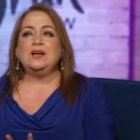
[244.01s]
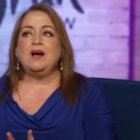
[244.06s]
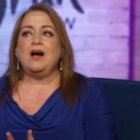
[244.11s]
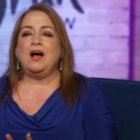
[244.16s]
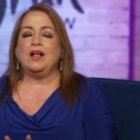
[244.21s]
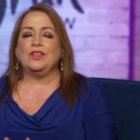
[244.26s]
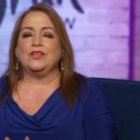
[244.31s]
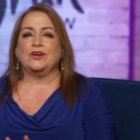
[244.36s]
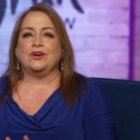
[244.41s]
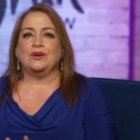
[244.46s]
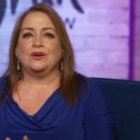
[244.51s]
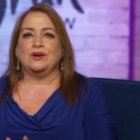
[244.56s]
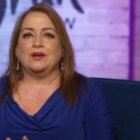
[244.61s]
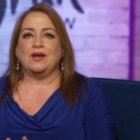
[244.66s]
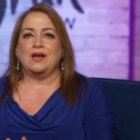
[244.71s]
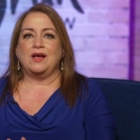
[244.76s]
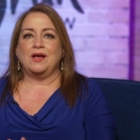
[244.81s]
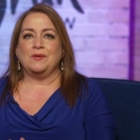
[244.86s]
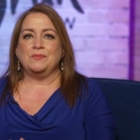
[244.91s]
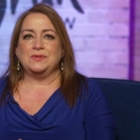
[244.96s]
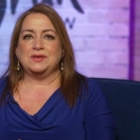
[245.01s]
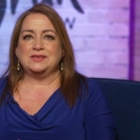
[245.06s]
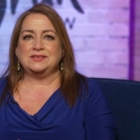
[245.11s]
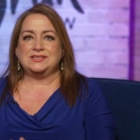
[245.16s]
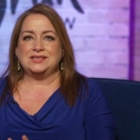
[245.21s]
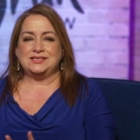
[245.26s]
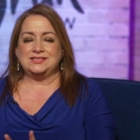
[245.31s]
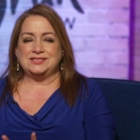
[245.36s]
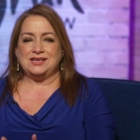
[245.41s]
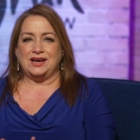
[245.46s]
color um, is
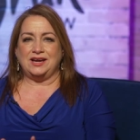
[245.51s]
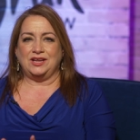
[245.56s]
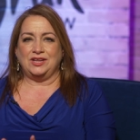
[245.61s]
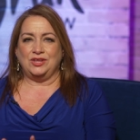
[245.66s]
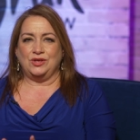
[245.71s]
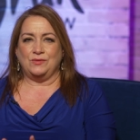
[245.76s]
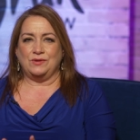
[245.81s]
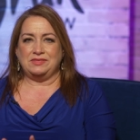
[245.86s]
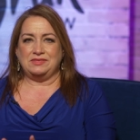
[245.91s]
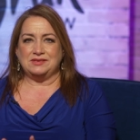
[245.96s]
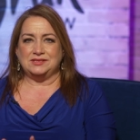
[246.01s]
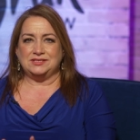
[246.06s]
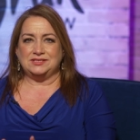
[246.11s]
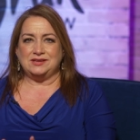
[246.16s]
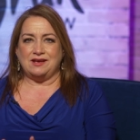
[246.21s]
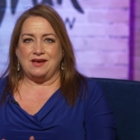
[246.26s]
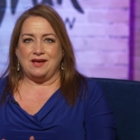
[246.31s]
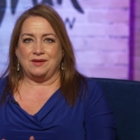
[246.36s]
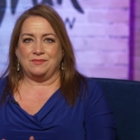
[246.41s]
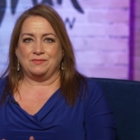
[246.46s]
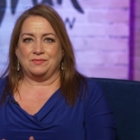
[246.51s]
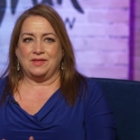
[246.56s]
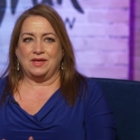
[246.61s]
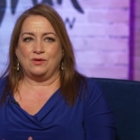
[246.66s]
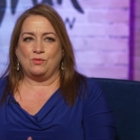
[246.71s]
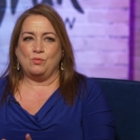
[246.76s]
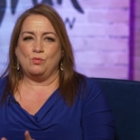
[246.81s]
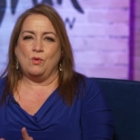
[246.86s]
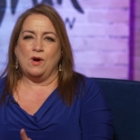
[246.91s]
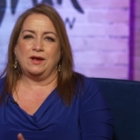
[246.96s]
exciting you at this time like
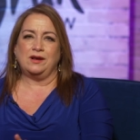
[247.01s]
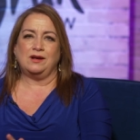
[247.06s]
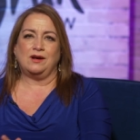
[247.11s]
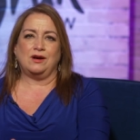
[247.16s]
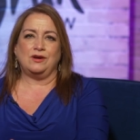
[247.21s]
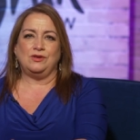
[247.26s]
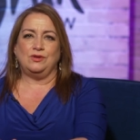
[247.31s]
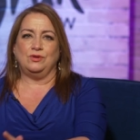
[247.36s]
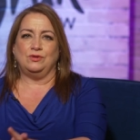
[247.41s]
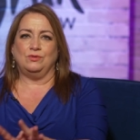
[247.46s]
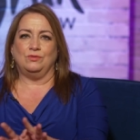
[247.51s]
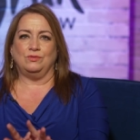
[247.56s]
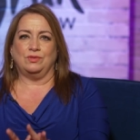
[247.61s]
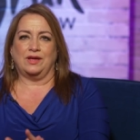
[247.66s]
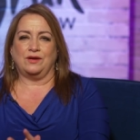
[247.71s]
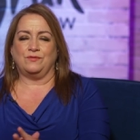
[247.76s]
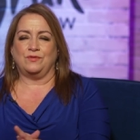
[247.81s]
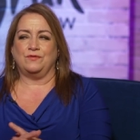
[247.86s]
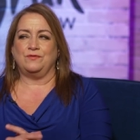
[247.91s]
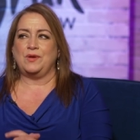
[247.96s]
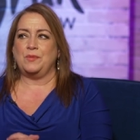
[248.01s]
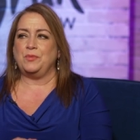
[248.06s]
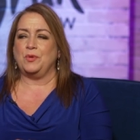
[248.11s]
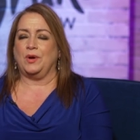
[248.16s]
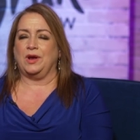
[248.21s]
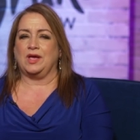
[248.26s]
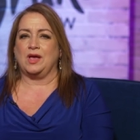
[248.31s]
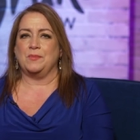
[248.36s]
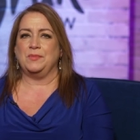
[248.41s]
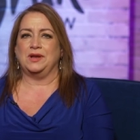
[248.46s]
what are you like for
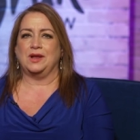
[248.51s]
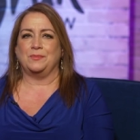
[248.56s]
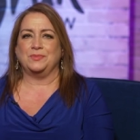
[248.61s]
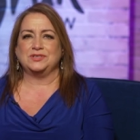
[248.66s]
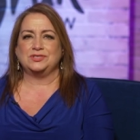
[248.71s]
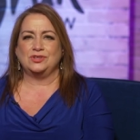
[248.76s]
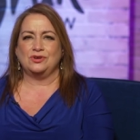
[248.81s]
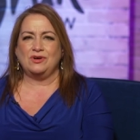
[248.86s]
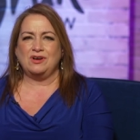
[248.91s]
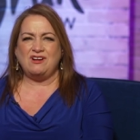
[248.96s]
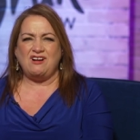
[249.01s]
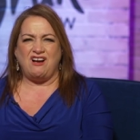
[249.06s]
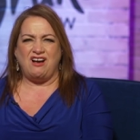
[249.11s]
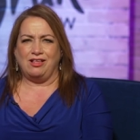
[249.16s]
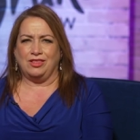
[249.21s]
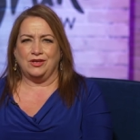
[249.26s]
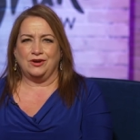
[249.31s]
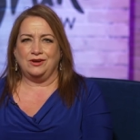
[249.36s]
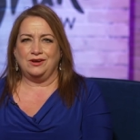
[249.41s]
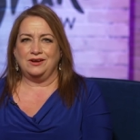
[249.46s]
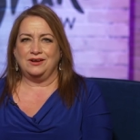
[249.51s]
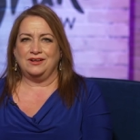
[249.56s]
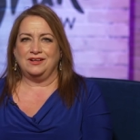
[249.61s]
february coming up is there a color